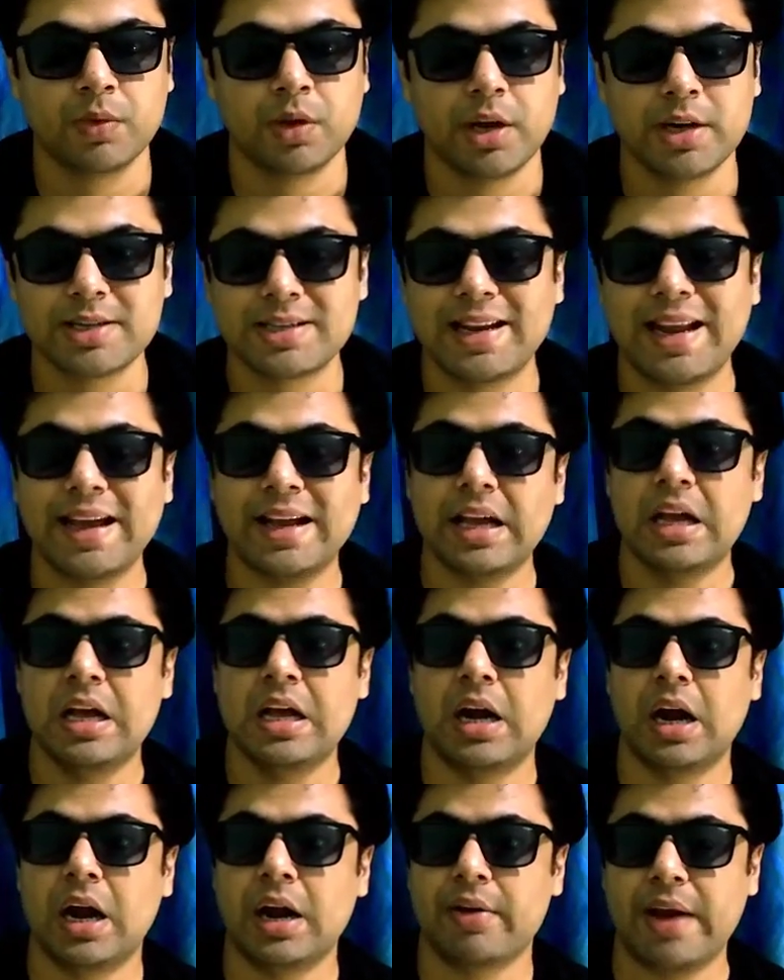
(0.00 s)
It's like
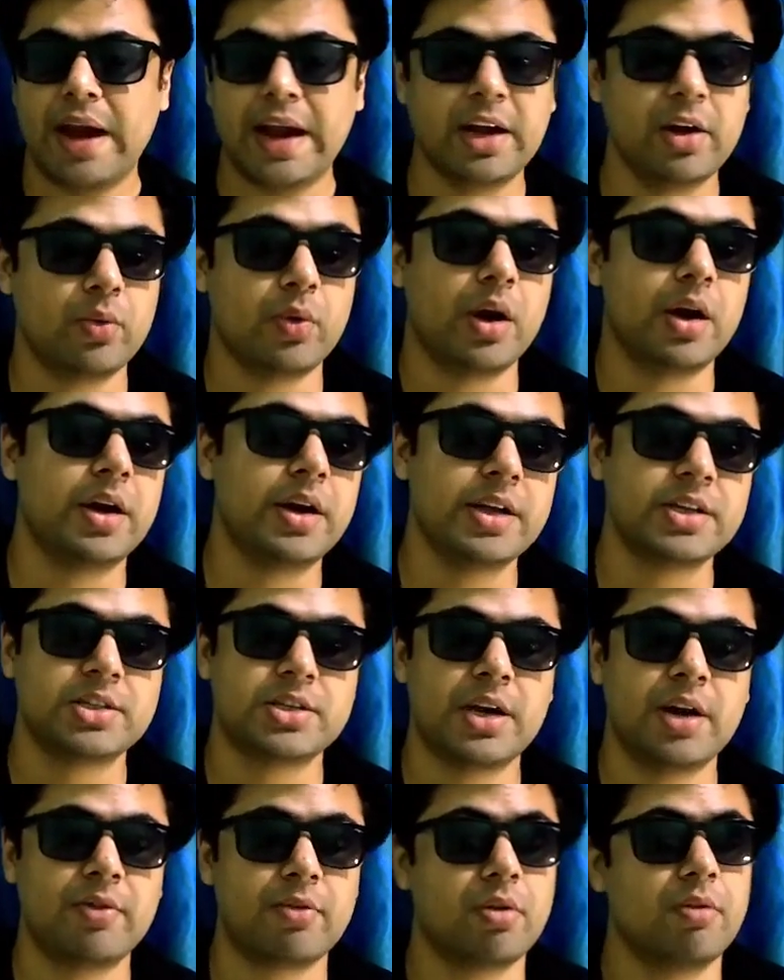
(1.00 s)
trying to
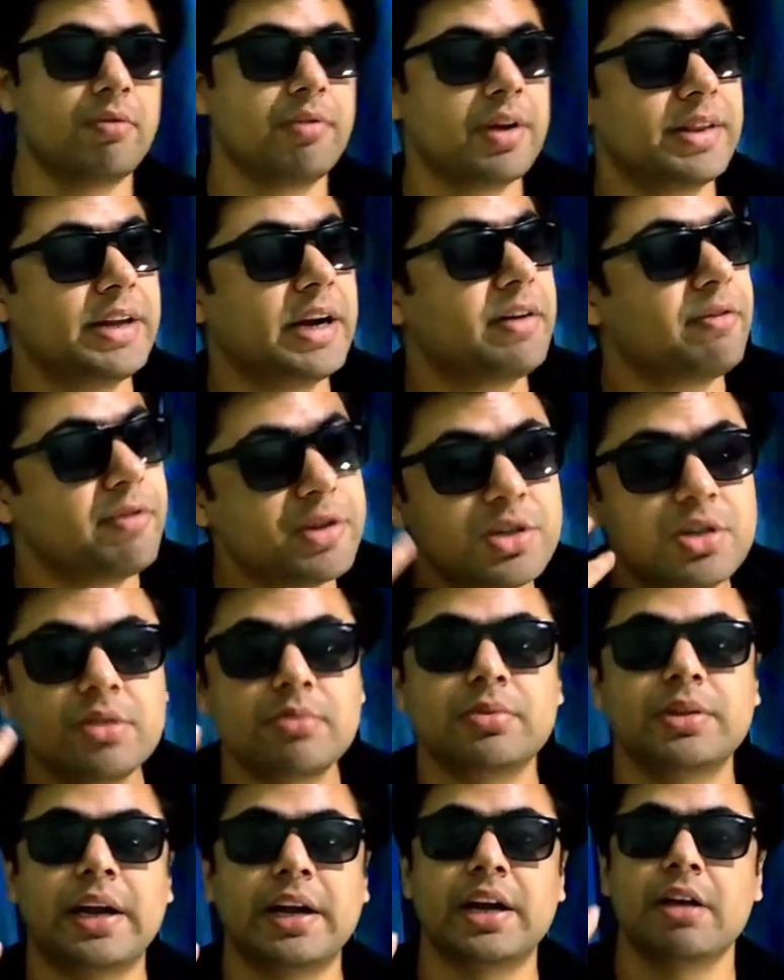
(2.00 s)
understand from where that
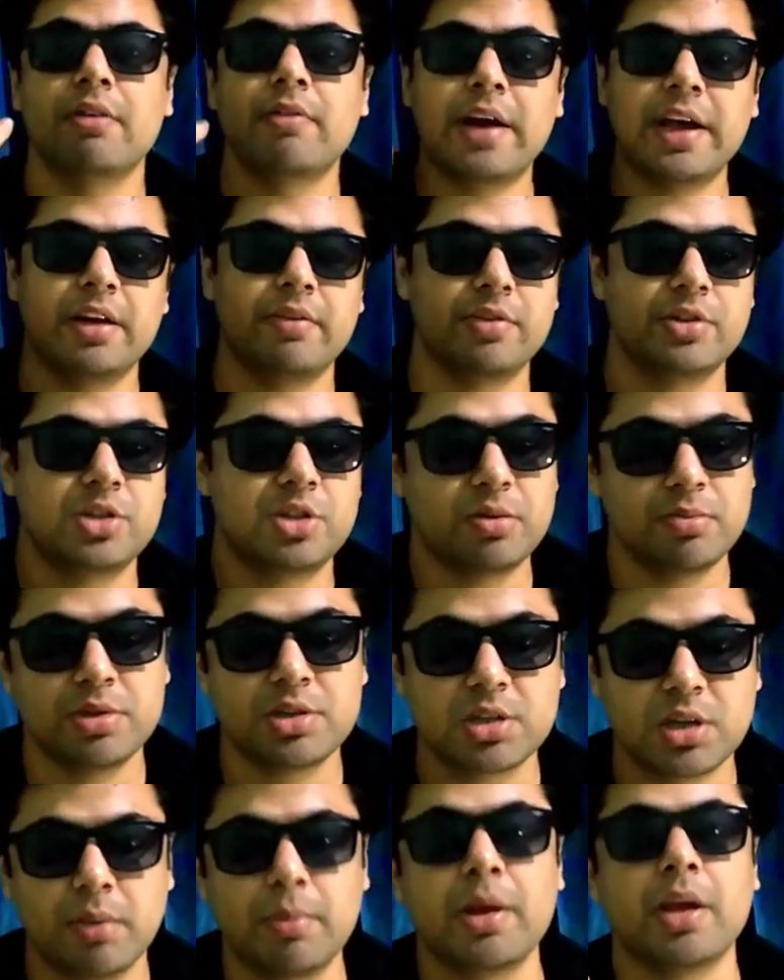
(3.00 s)
wisdom, that divine wisdom
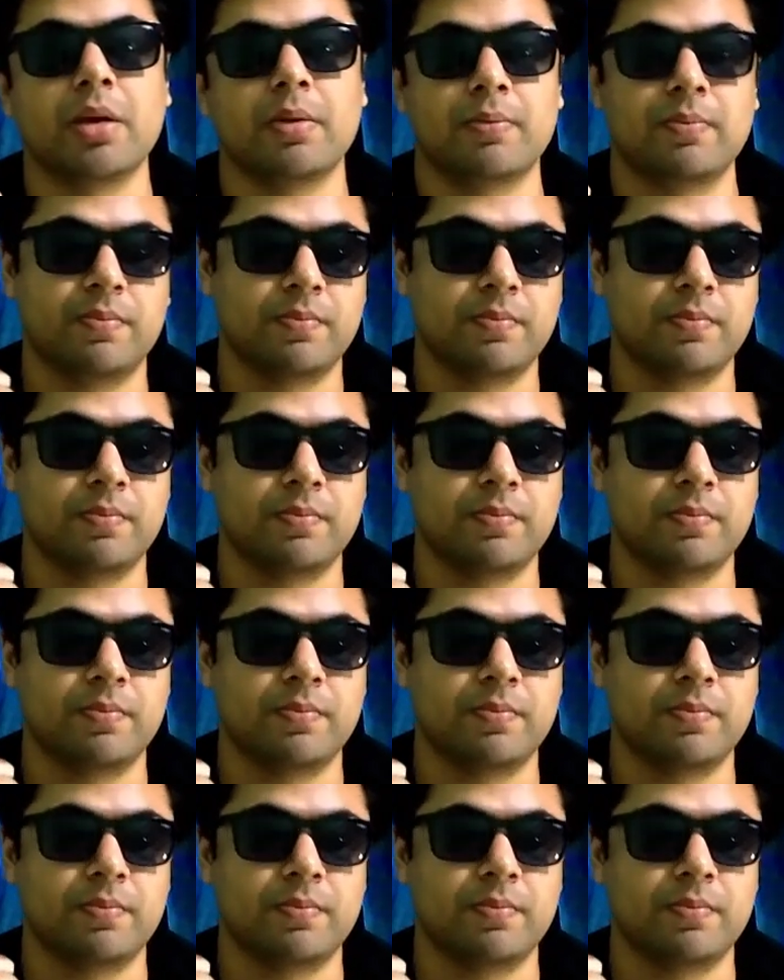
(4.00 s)
is coming.